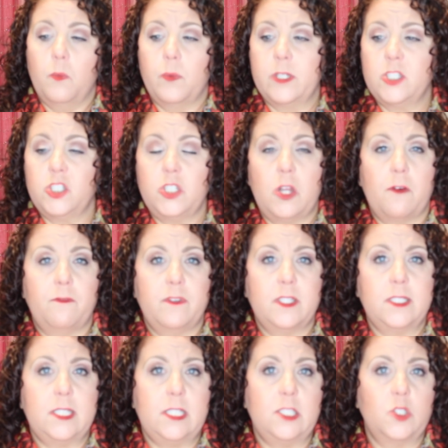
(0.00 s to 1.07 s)
was, you know,
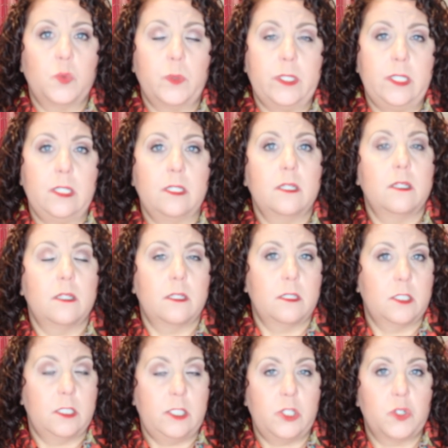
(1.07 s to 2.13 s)
15, 20
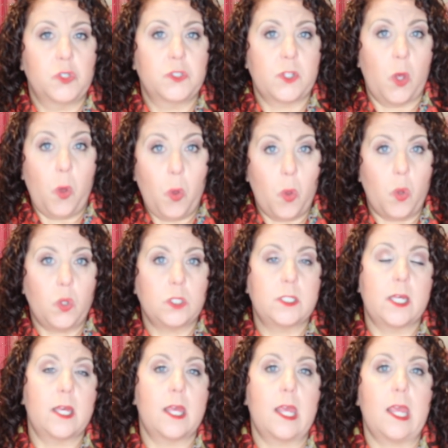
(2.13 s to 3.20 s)
years
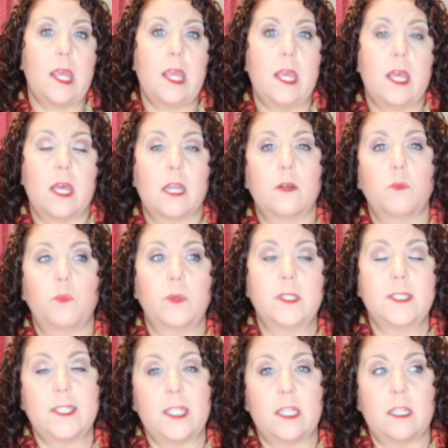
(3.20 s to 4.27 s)
old and
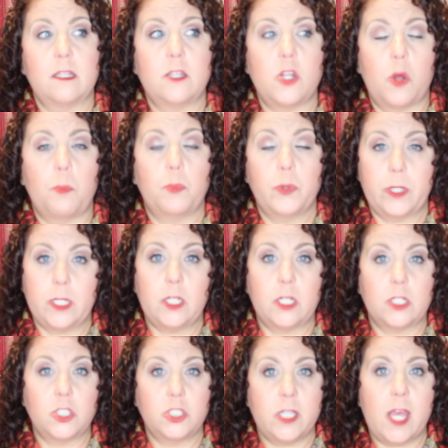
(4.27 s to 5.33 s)
was in, you know, pretty
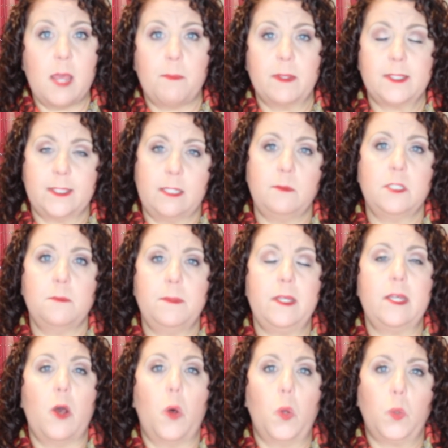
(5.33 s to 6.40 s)
good shape. It seemed to
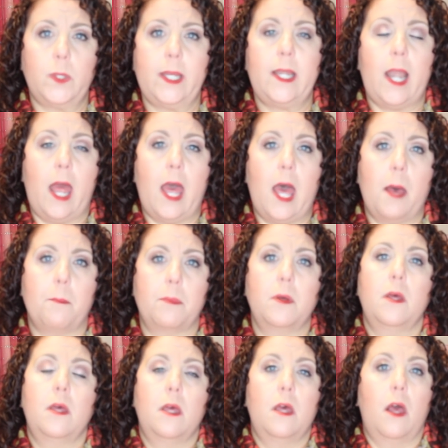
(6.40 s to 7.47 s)
be holding up
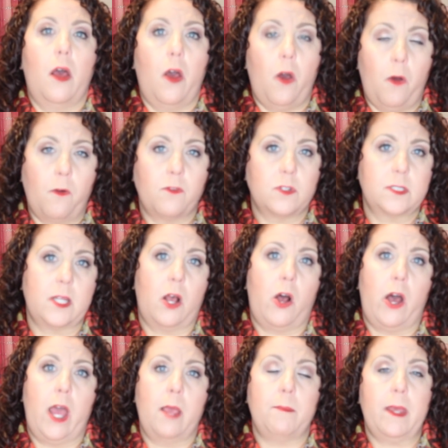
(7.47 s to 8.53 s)
over
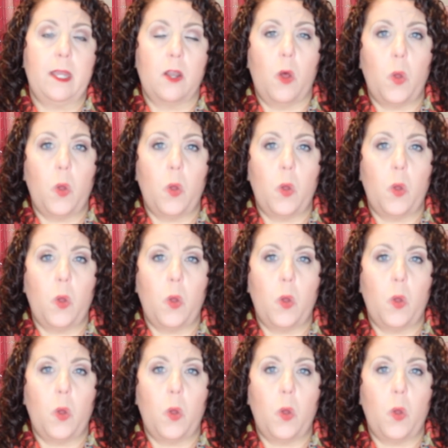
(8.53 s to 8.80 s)
time and